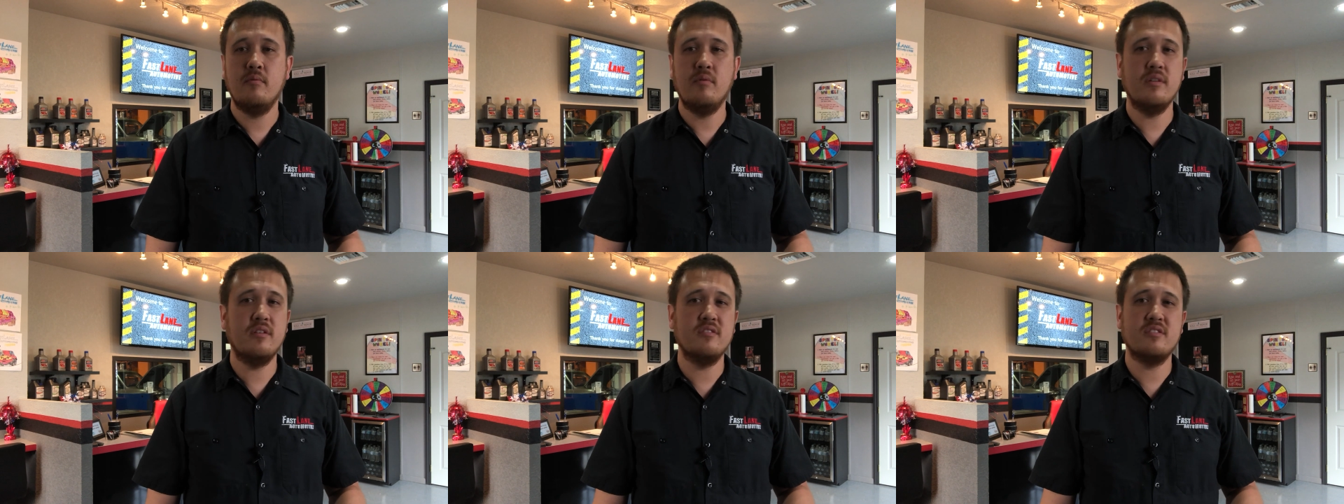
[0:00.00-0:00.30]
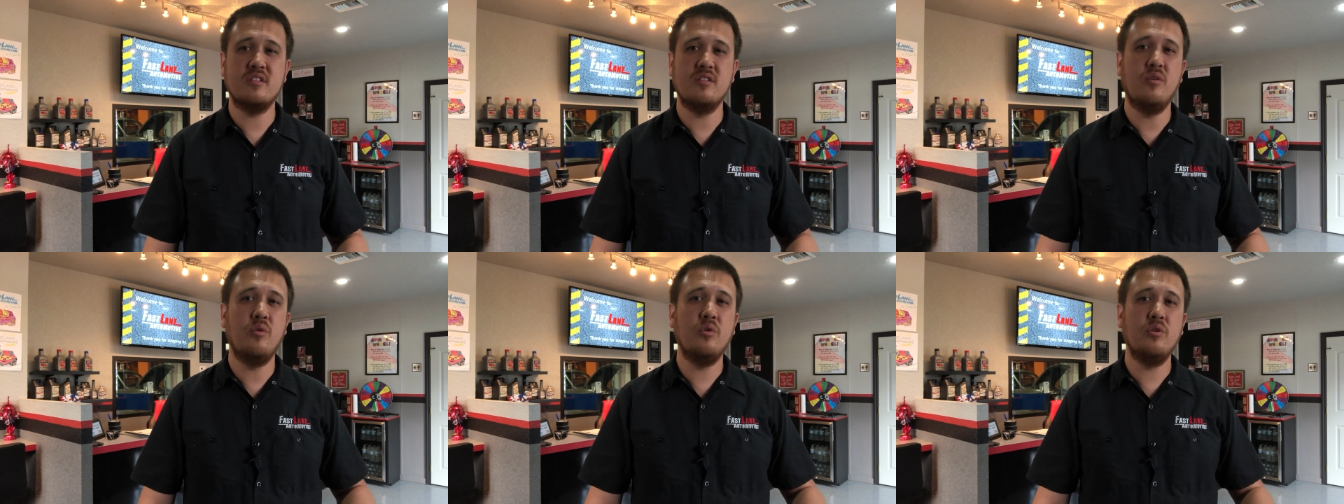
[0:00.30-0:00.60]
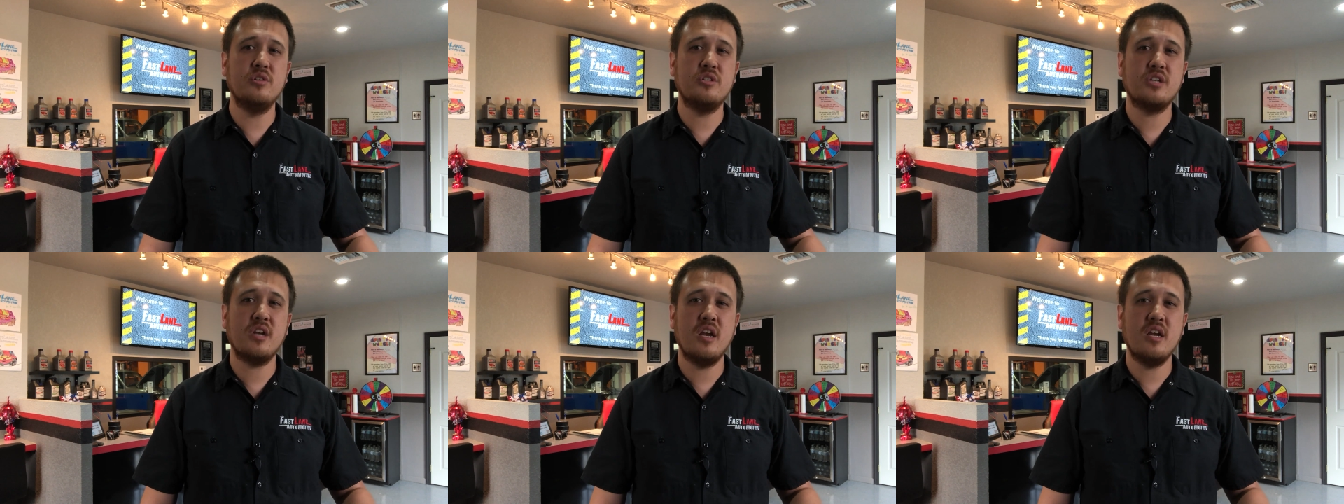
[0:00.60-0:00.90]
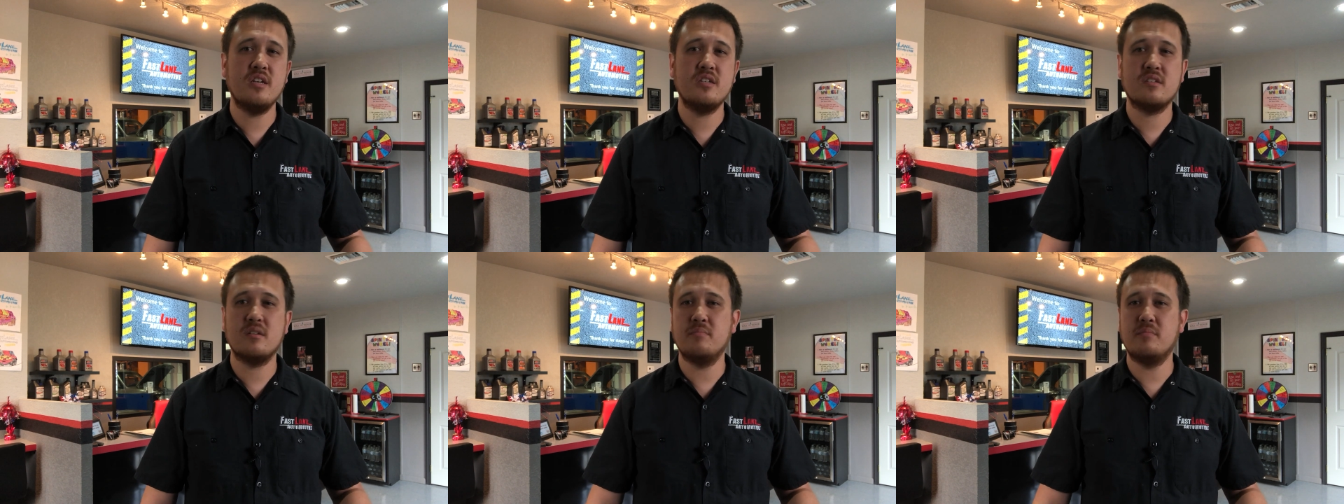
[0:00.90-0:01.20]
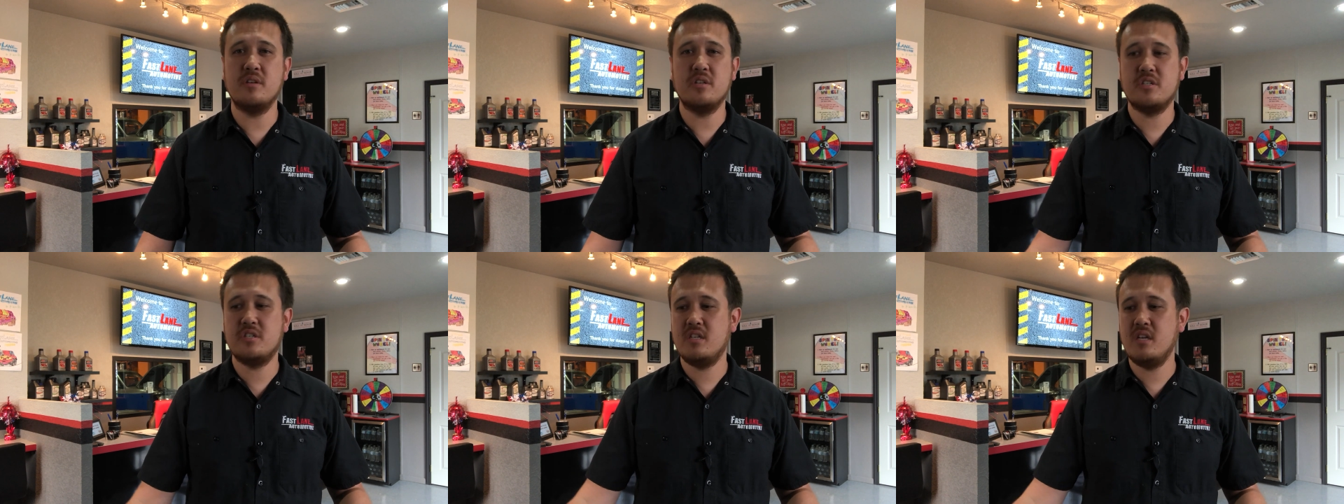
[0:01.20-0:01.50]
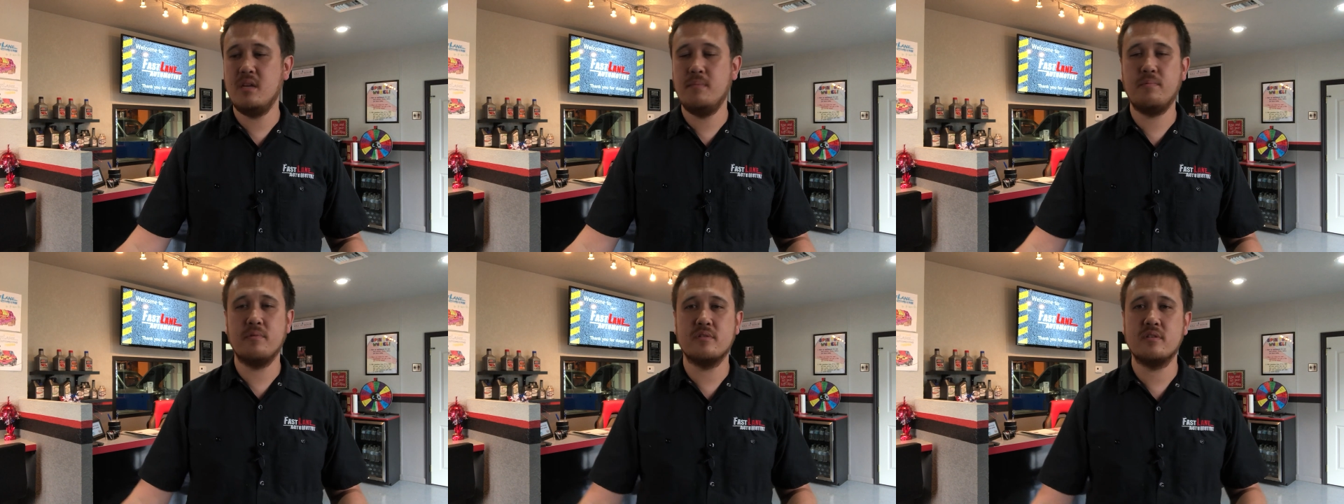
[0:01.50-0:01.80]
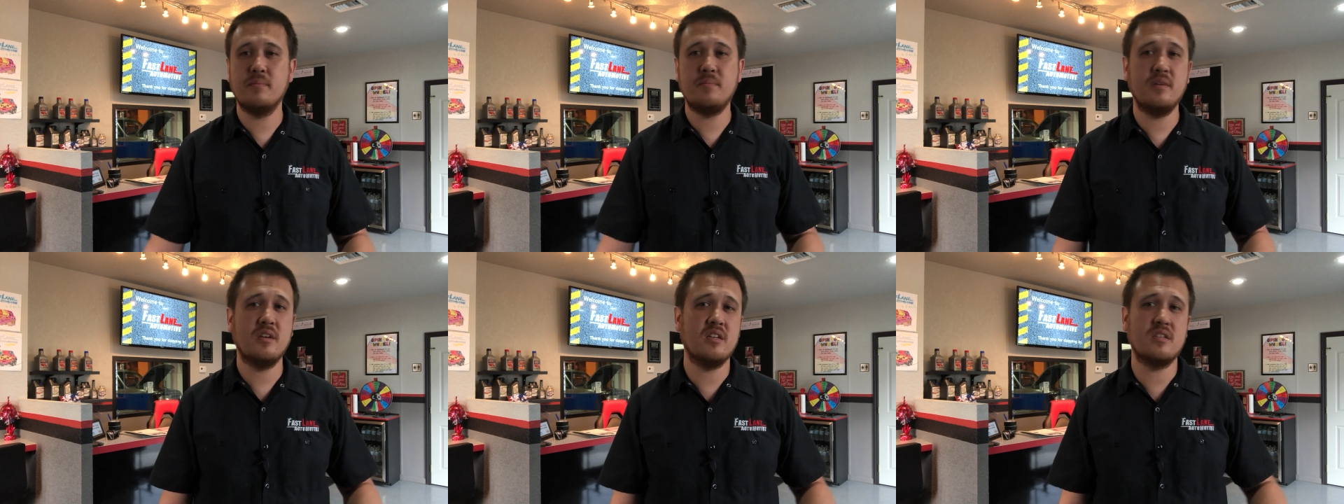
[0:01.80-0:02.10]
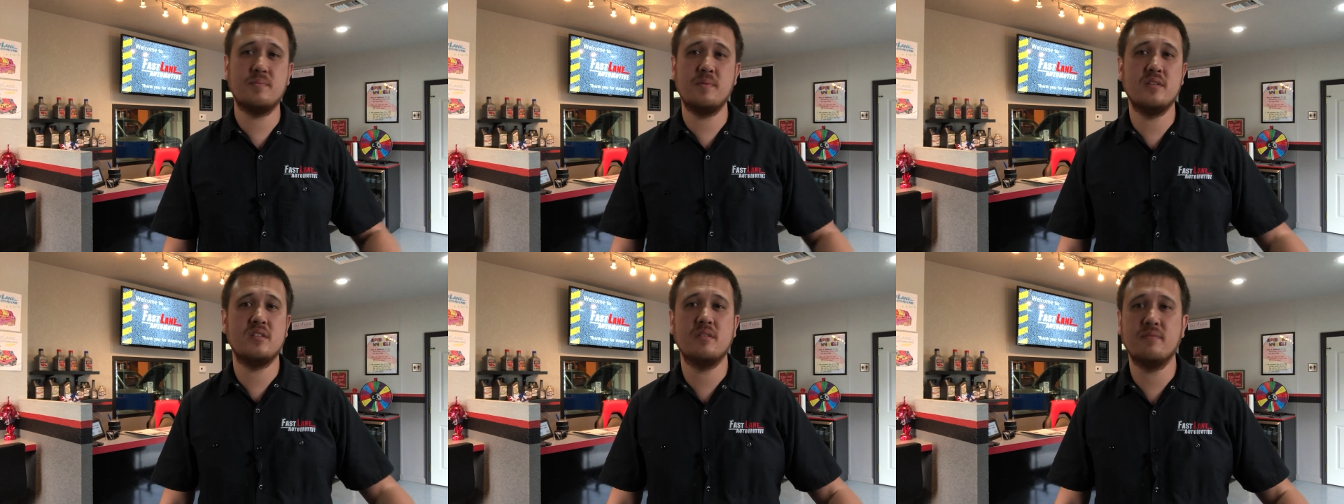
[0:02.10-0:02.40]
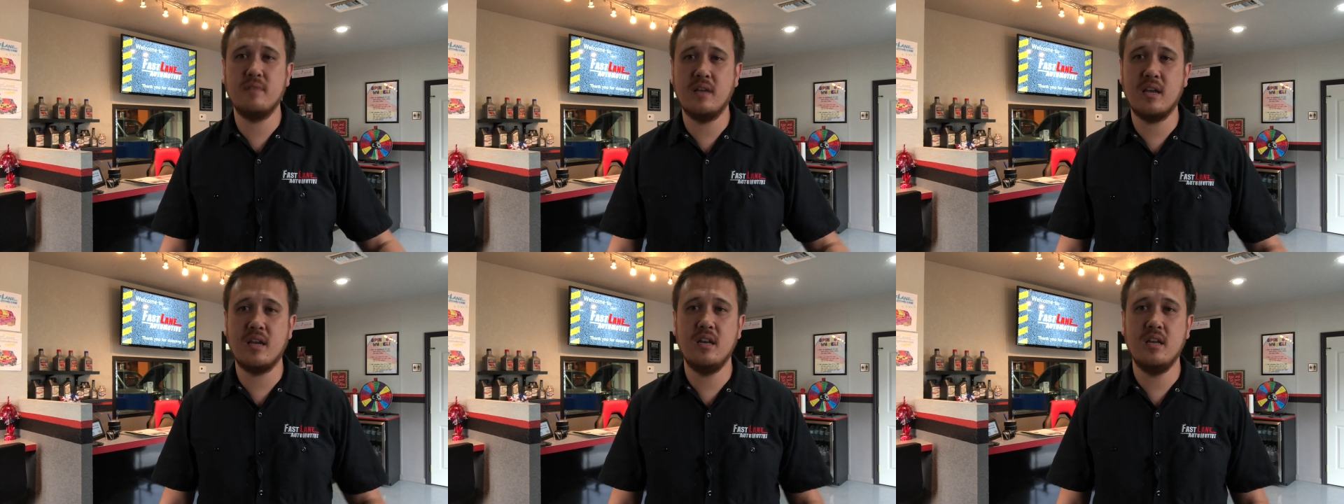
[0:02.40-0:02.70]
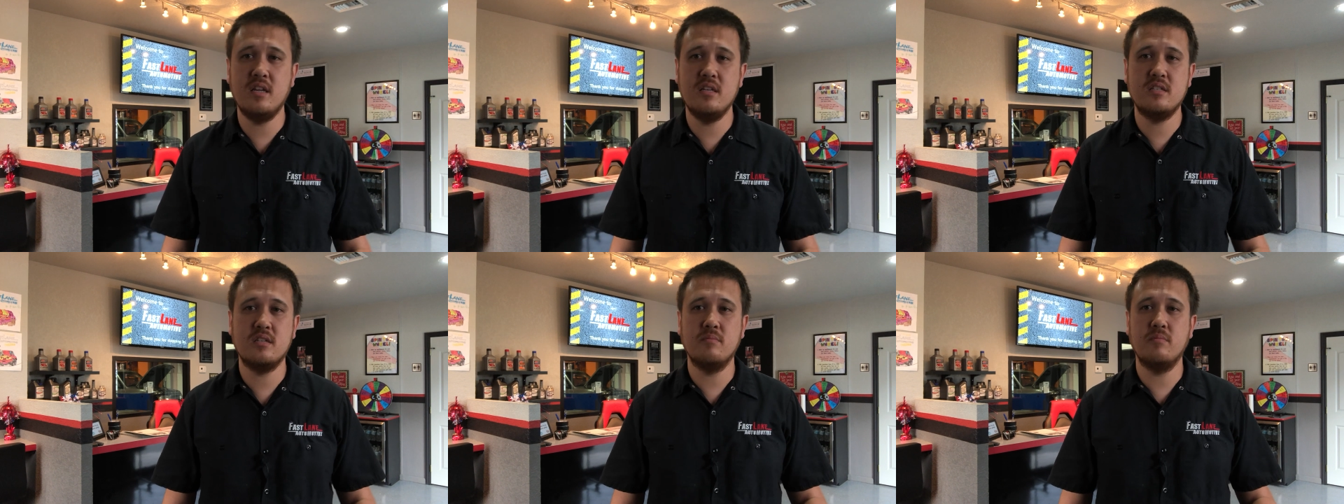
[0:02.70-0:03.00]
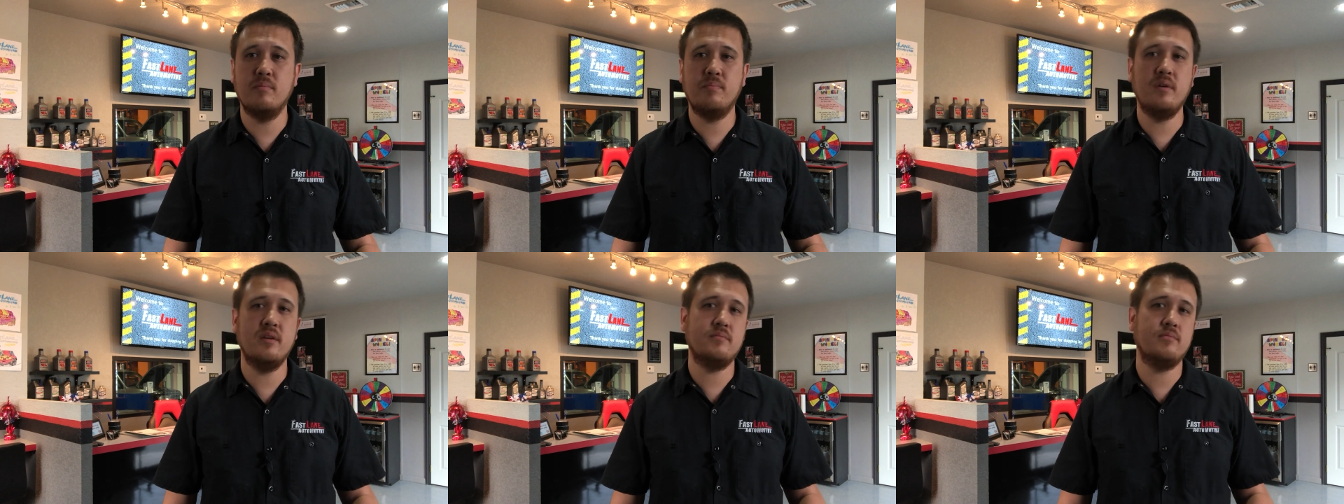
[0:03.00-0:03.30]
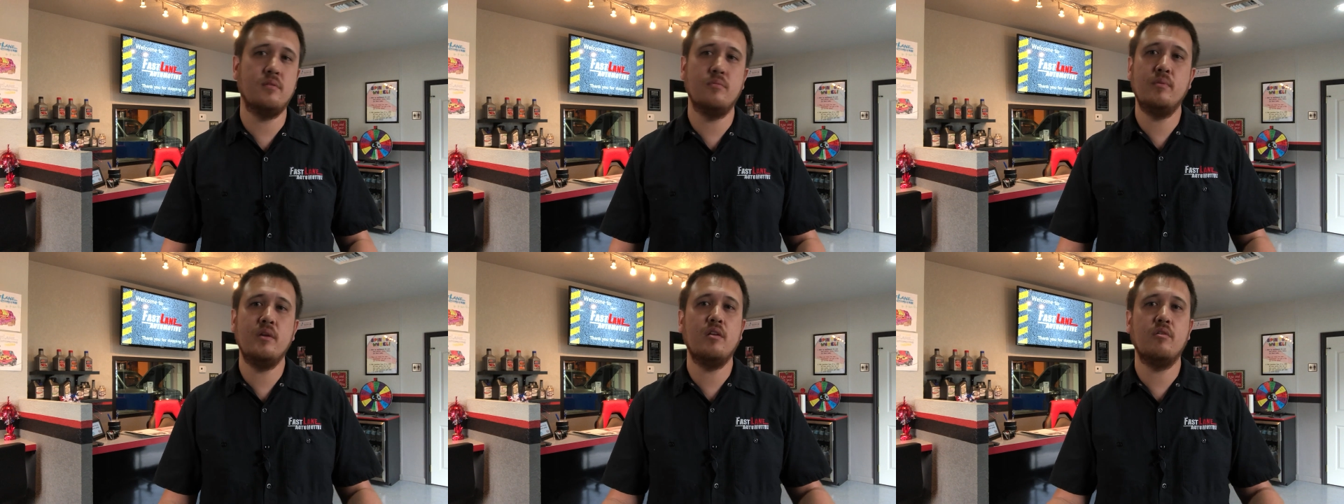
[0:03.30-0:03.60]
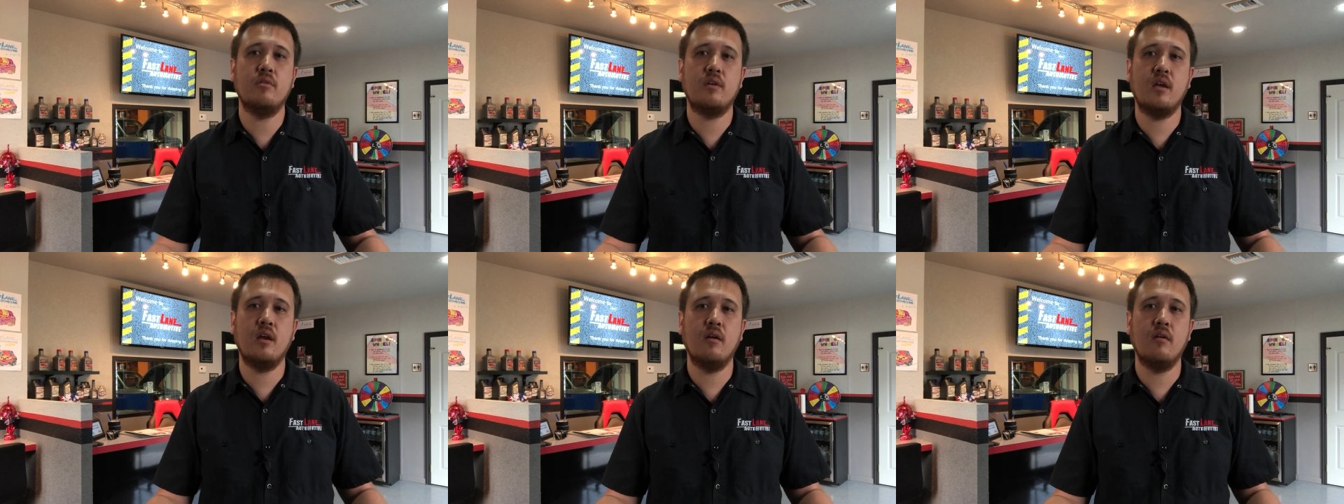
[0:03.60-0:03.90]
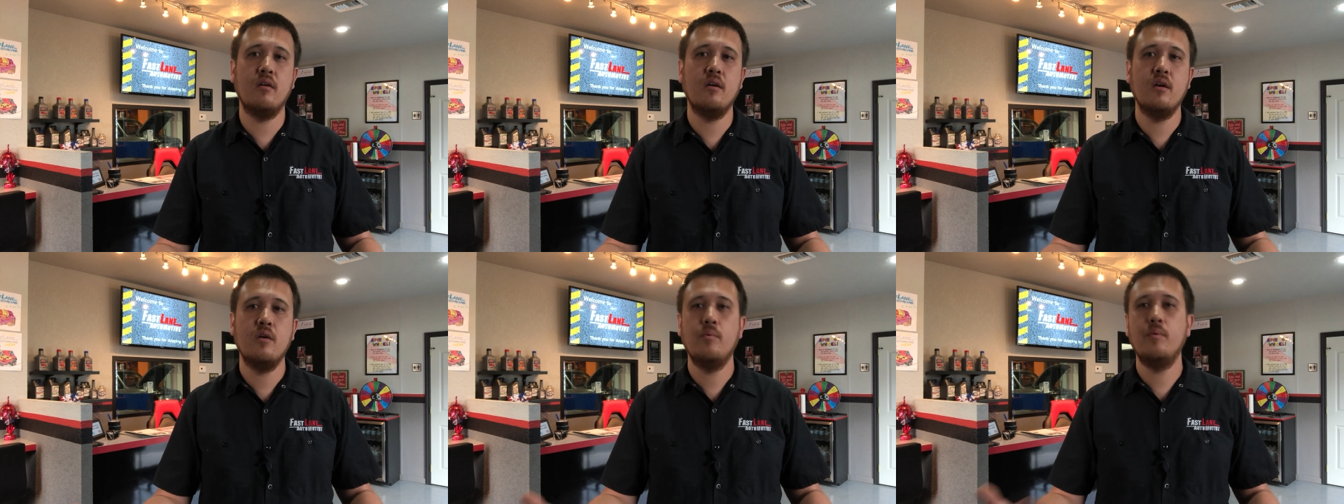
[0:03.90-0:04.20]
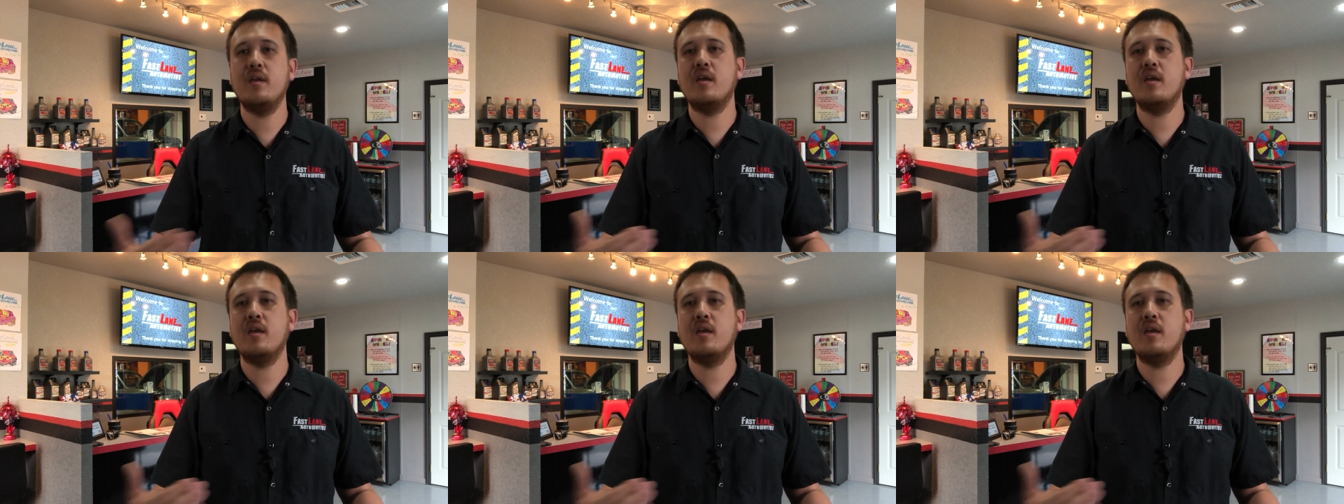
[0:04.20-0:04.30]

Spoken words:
Whether it's an oil change, something cheap, or something expensive like an engine replacement, we don't care.